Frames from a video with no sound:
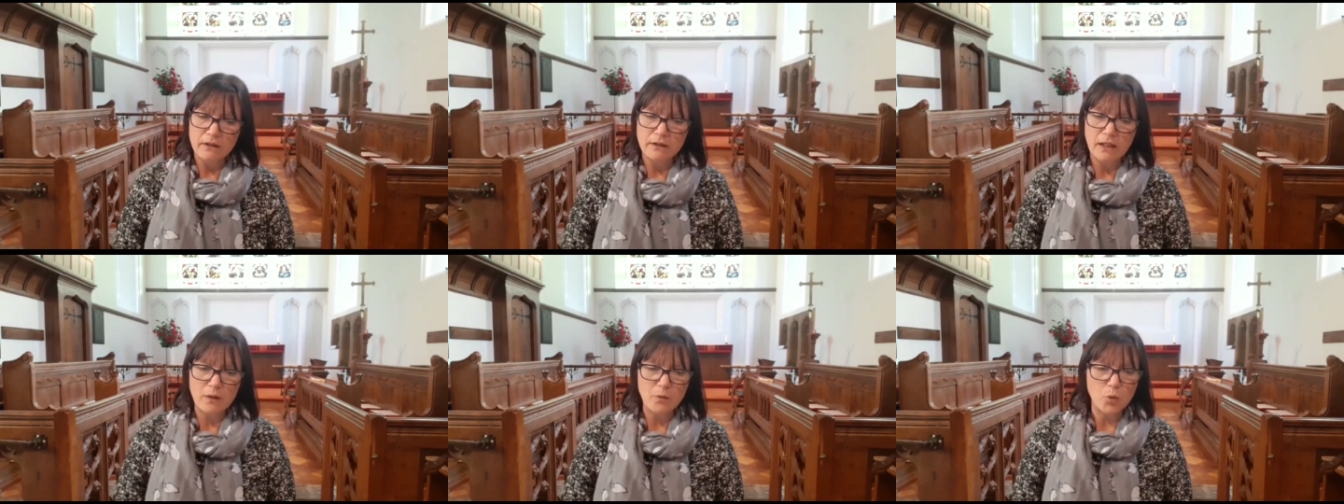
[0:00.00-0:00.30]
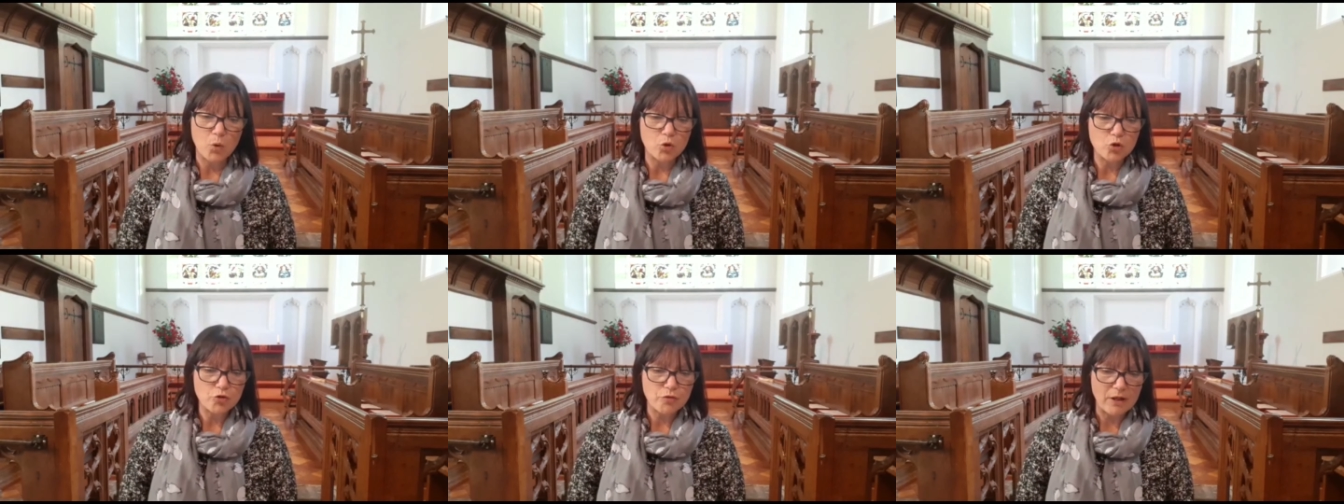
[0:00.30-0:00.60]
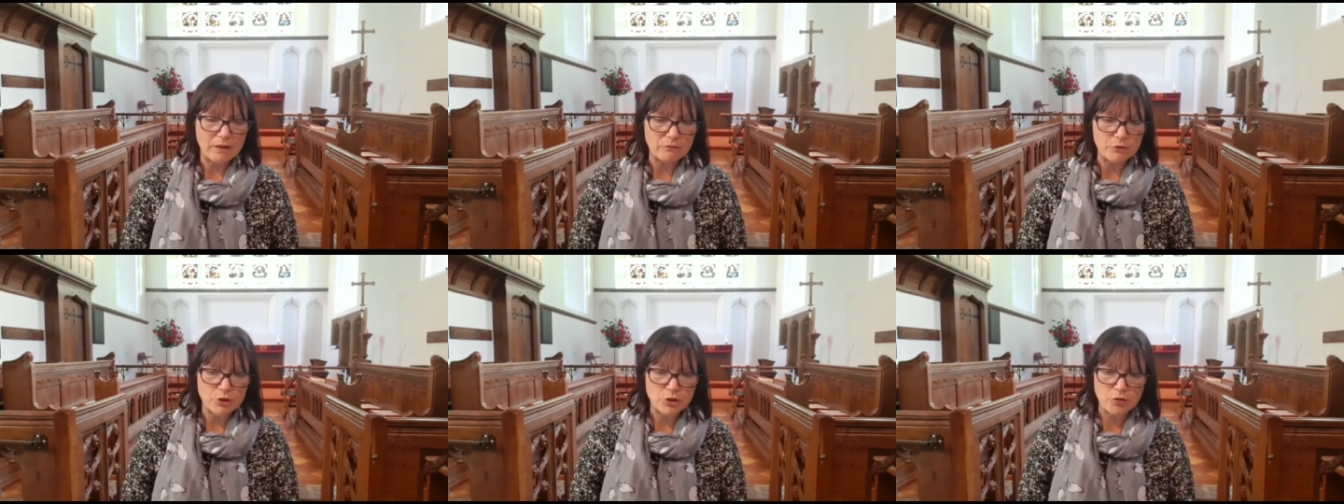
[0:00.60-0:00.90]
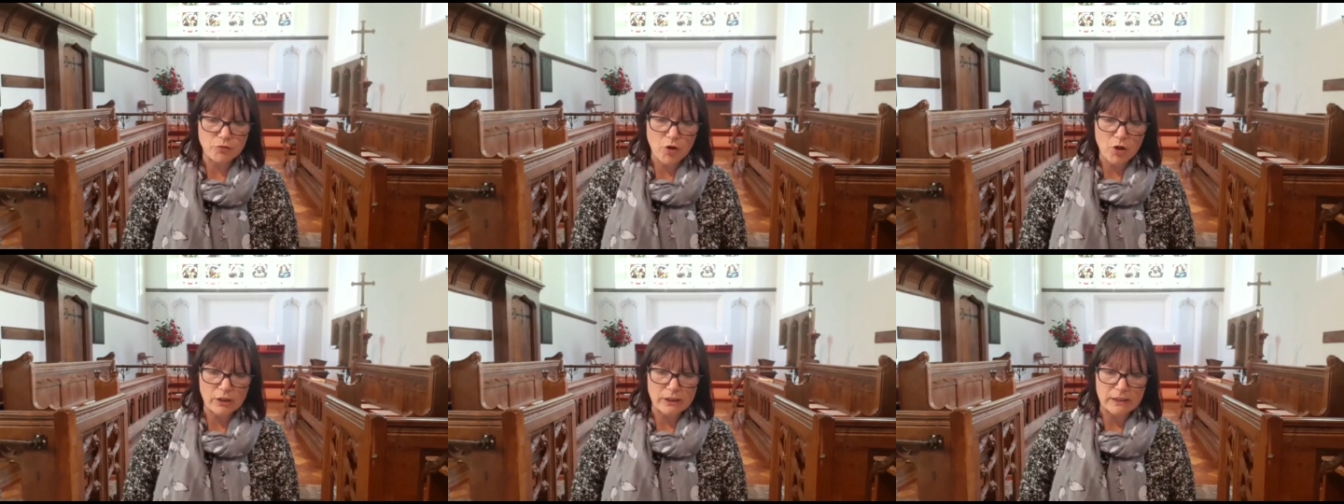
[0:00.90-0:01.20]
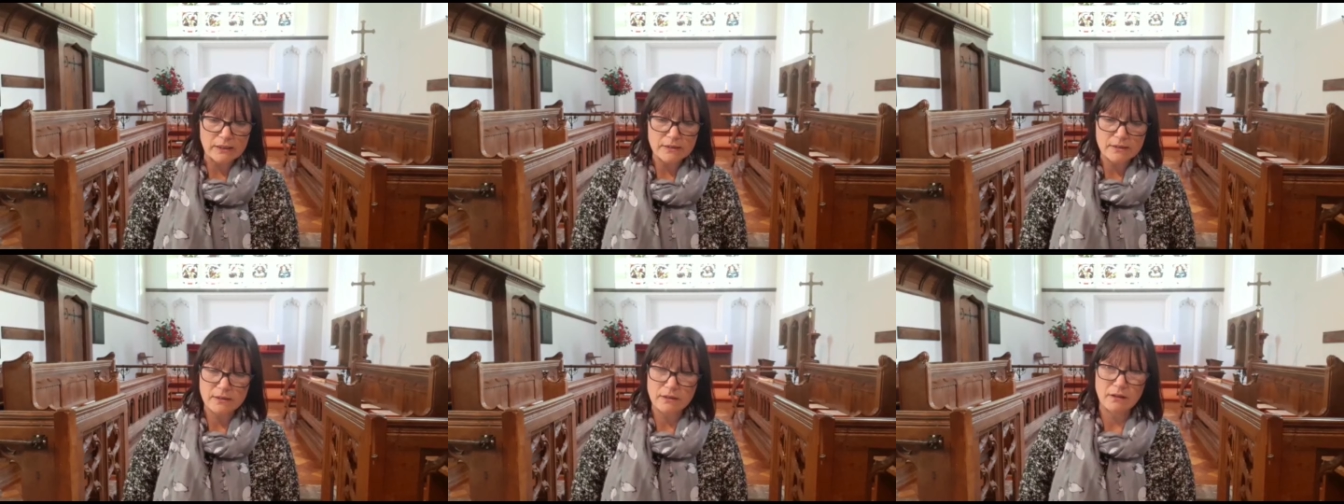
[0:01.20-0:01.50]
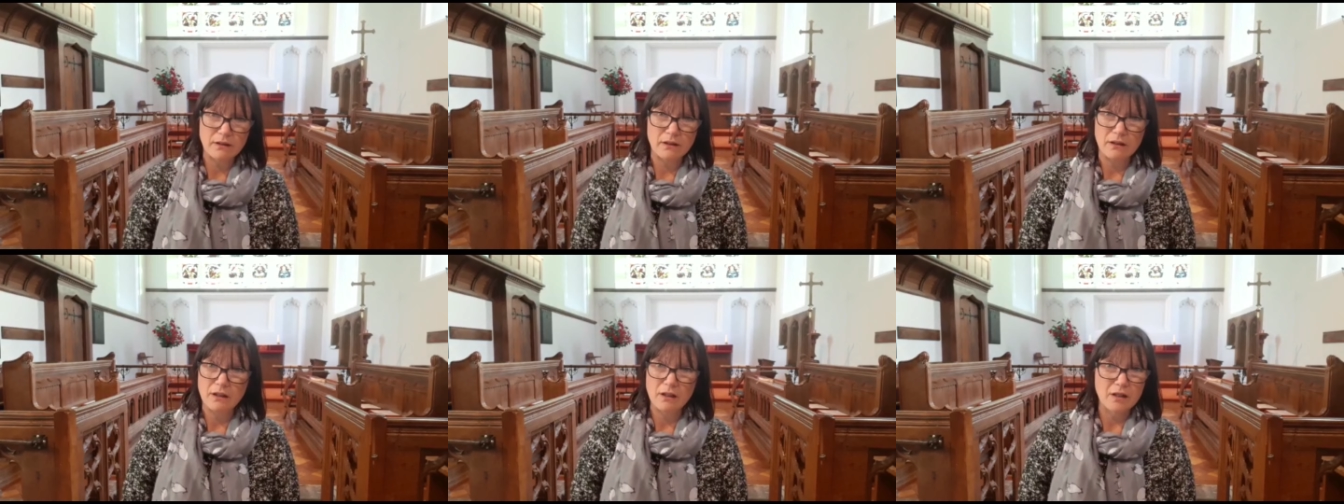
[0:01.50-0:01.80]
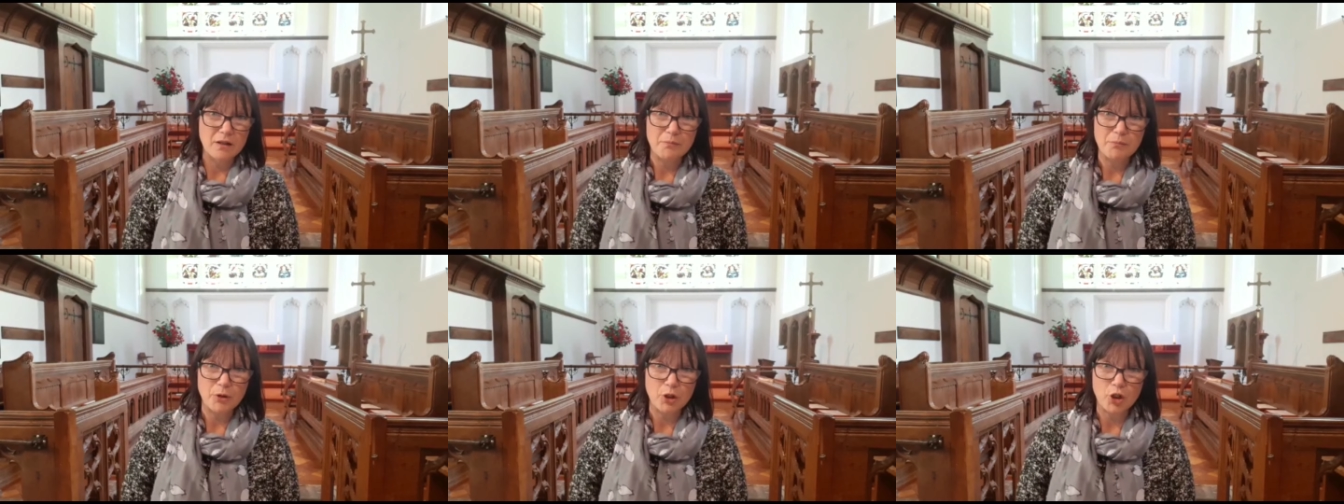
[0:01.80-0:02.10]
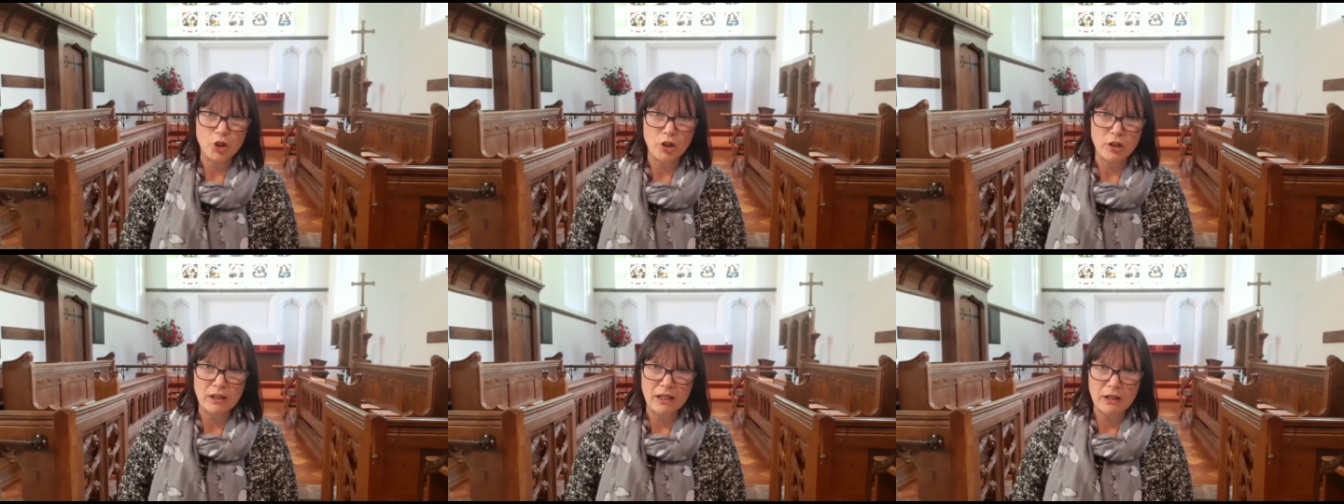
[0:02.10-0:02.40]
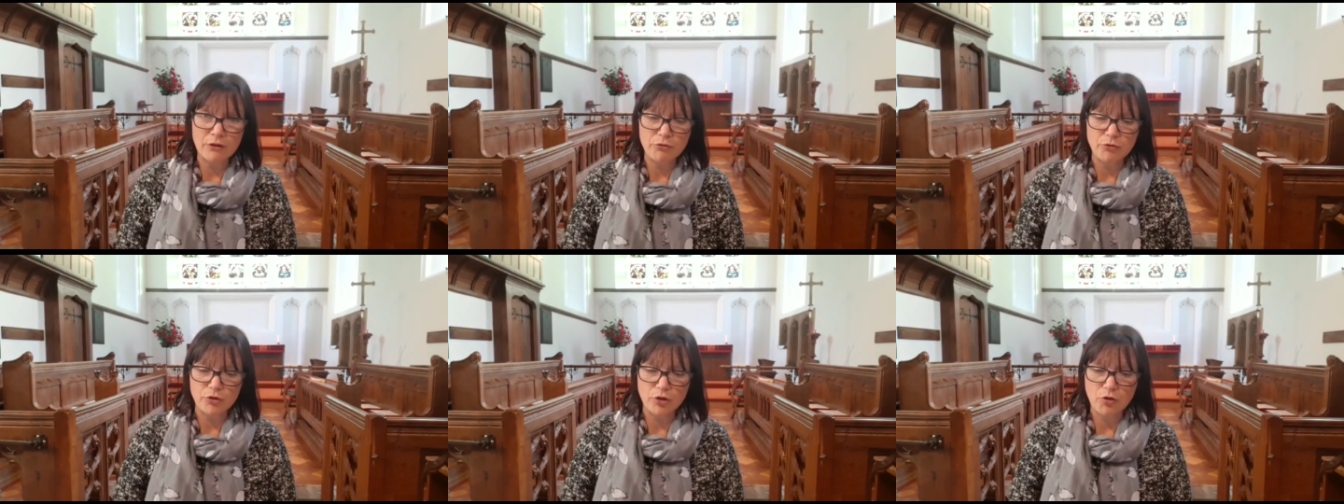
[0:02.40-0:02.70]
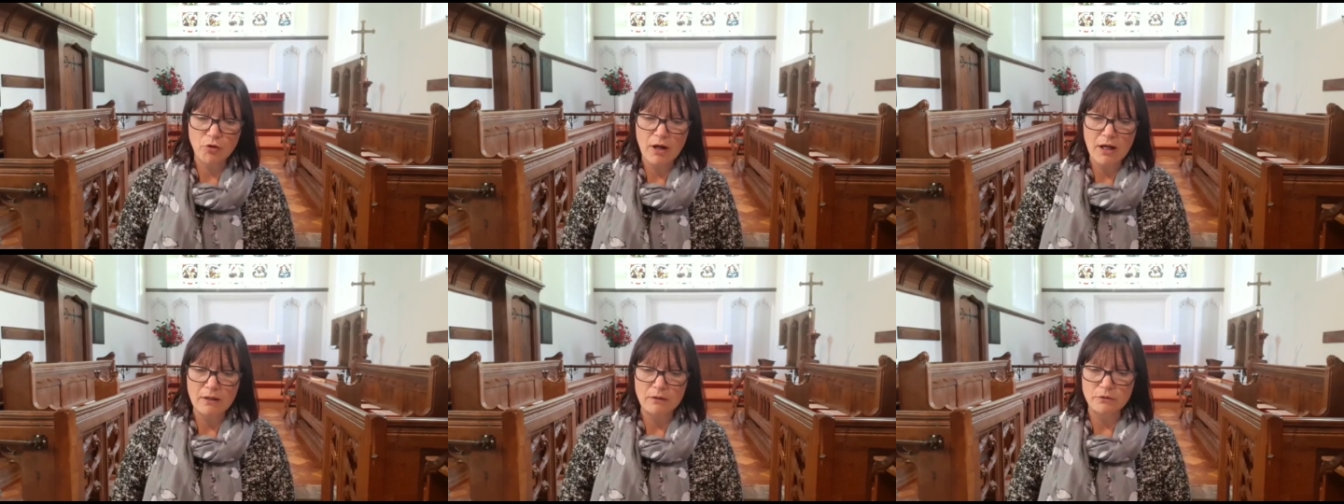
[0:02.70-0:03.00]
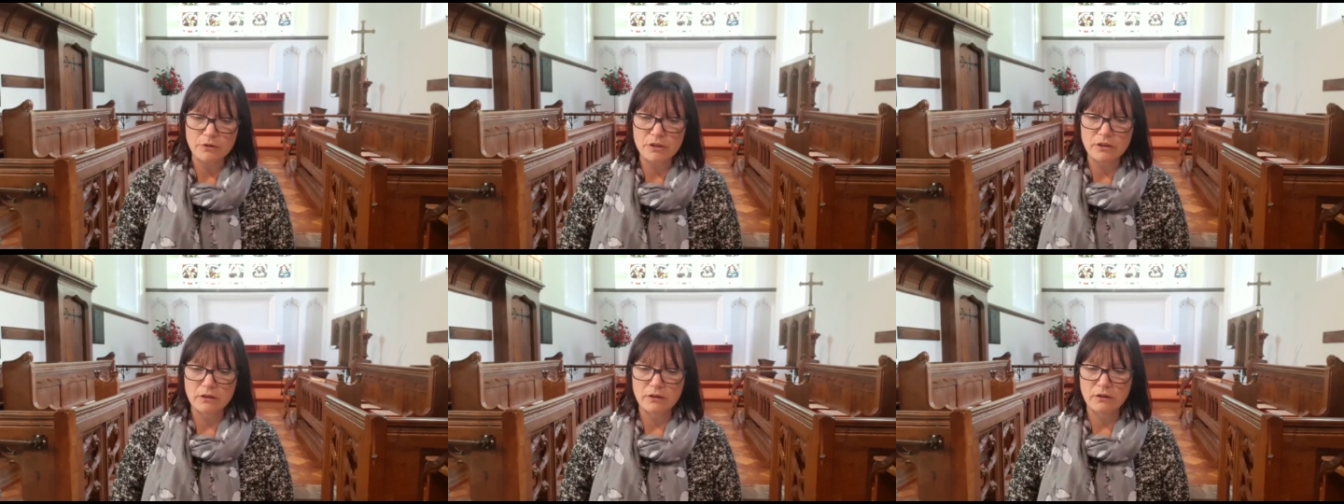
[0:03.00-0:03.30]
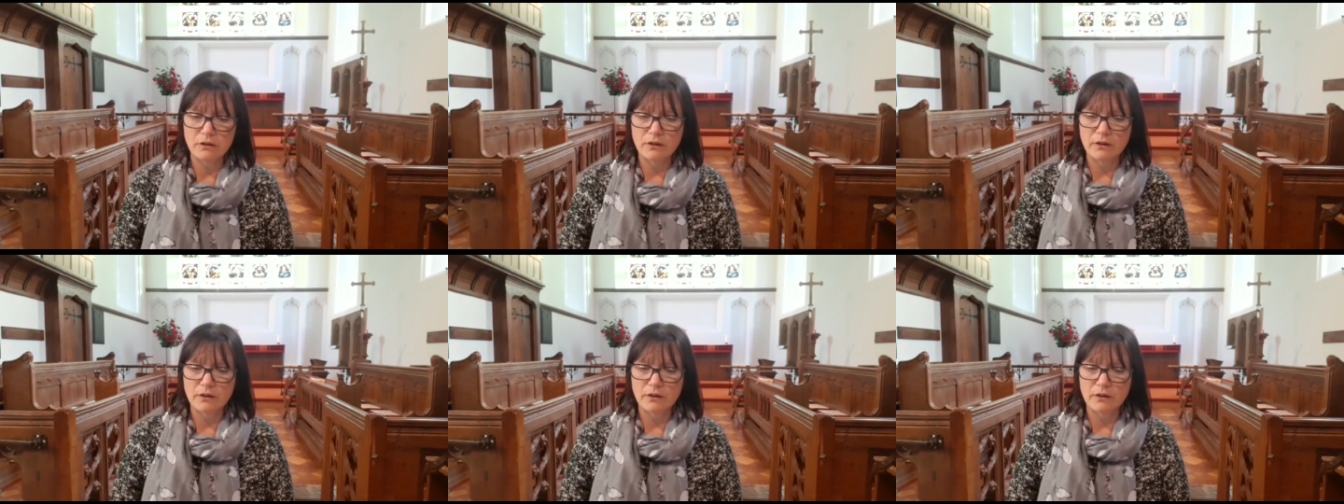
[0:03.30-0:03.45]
They walked round to the right but couldn't get through the crowd.